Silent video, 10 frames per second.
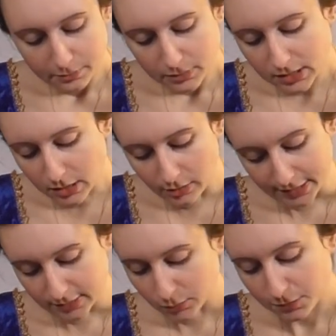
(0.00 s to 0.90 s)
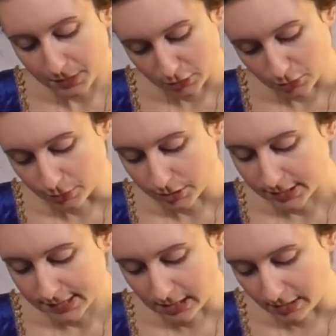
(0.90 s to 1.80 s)
Mr. Collins was punctual to
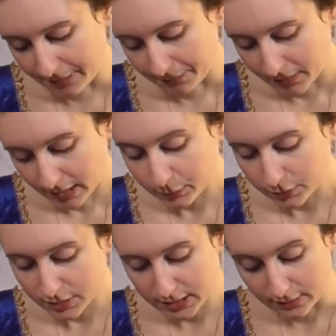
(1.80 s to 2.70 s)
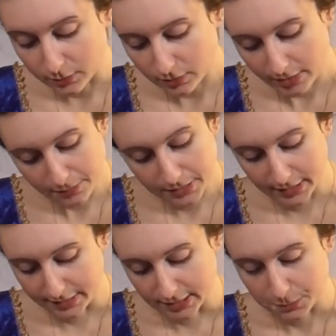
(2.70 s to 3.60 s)
his time, and was received with great
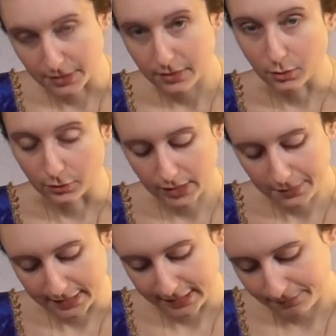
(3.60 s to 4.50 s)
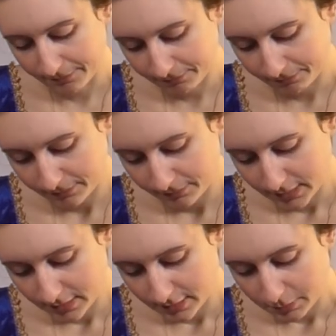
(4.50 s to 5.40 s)
politeness by the whole family.
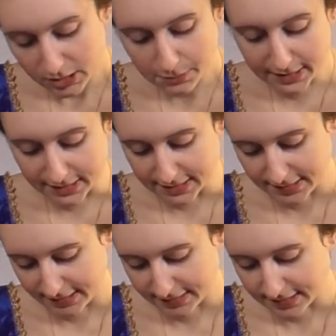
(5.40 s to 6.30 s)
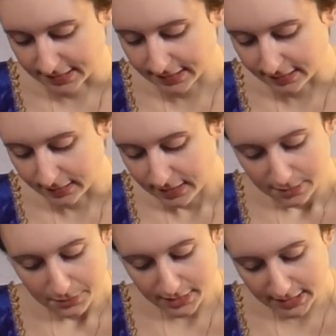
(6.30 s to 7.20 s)
Mr. Bennett indeed said little,
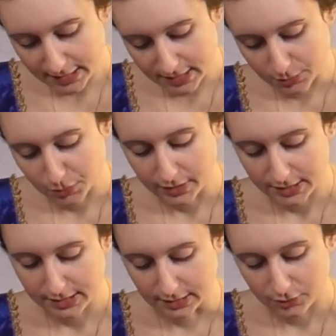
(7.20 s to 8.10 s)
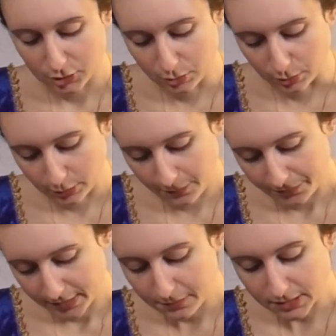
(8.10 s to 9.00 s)
but the ladies were ready enough to talk,
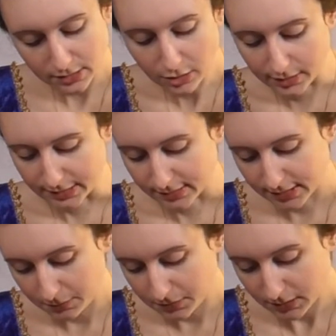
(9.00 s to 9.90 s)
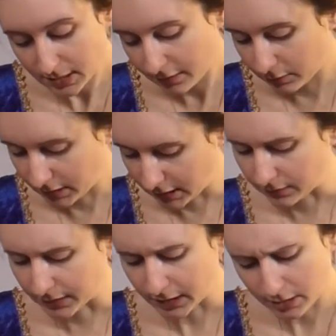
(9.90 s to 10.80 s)
and Mr. Collins seemed neither in need
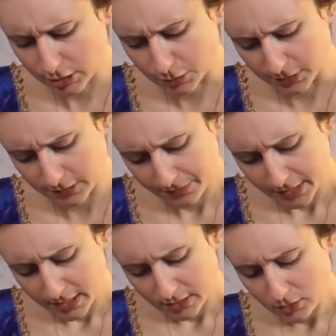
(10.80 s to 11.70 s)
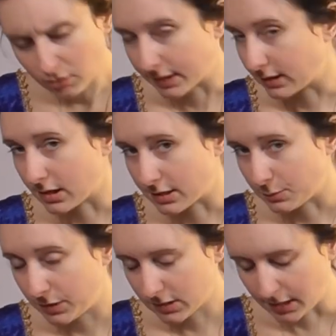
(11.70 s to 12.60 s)
of encouragement, nor inclined
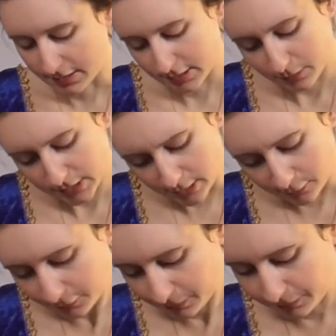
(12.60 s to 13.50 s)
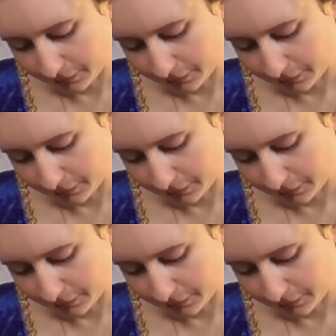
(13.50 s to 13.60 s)
to be silent himself.